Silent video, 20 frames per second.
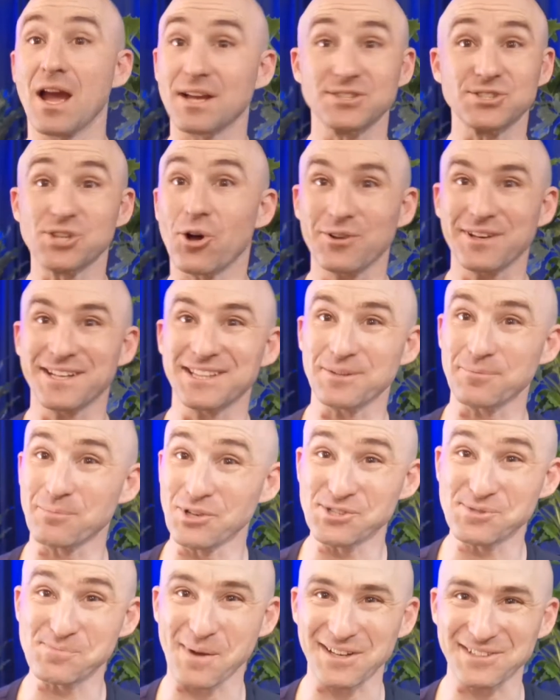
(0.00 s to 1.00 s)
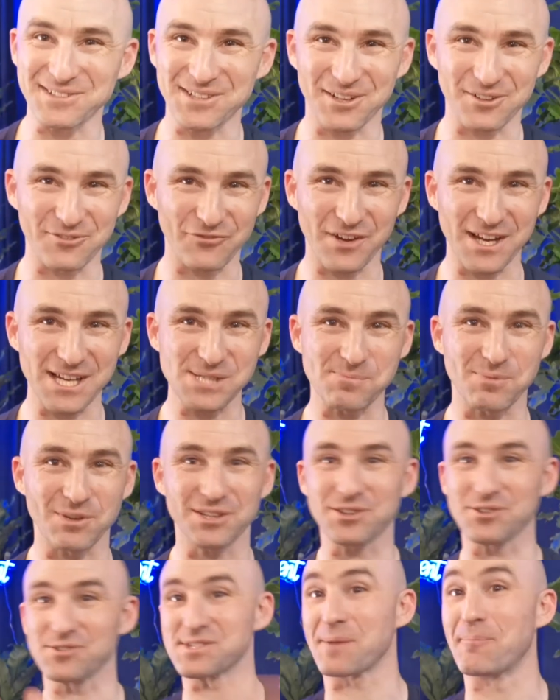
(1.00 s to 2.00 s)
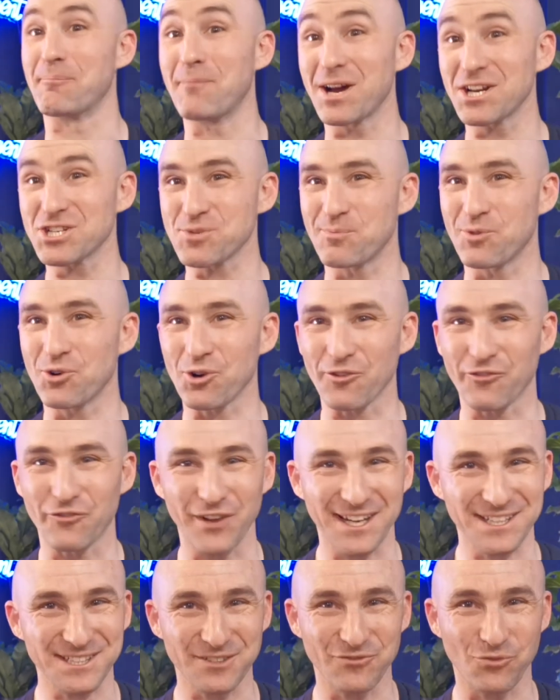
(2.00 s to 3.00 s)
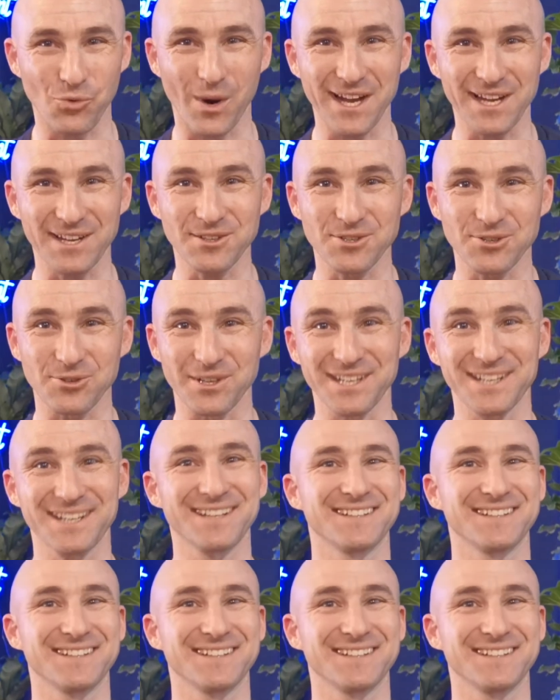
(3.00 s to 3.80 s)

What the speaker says: Don't hit the boost button on Facebook. There's a much more effective way to do it.